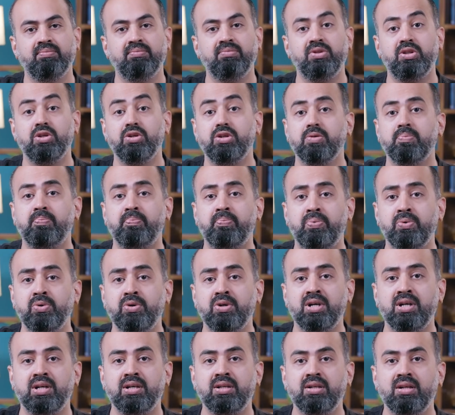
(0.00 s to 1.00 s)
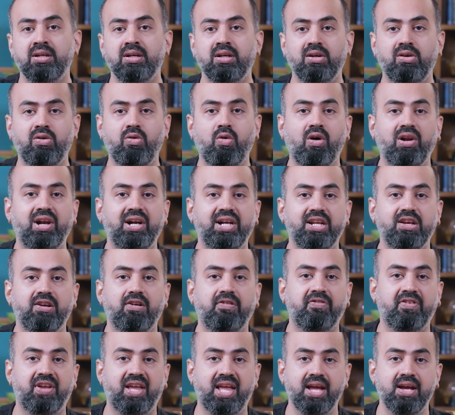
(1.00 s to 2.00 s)
due to poor quality
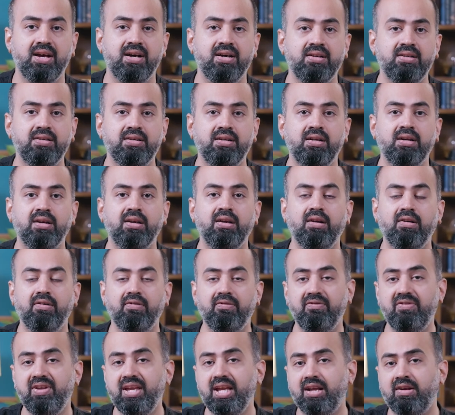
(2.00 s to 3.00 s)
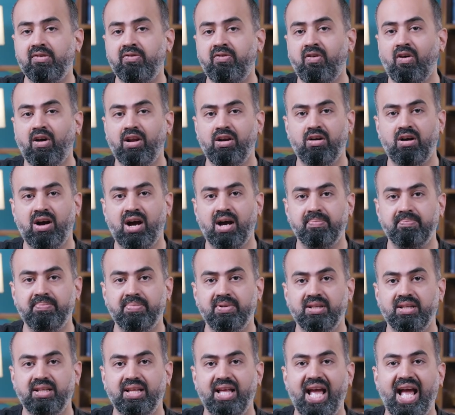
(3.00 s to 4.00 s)
of care, weak follow-up,
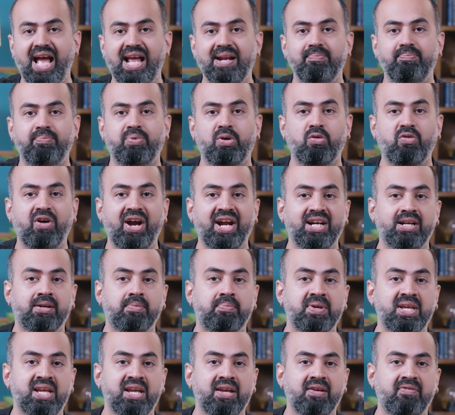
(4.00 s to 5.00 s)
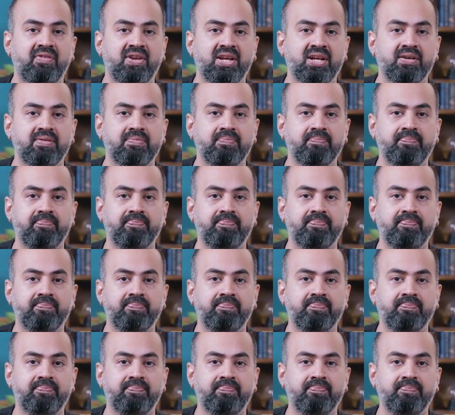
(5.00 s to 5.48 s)
and provider behavior.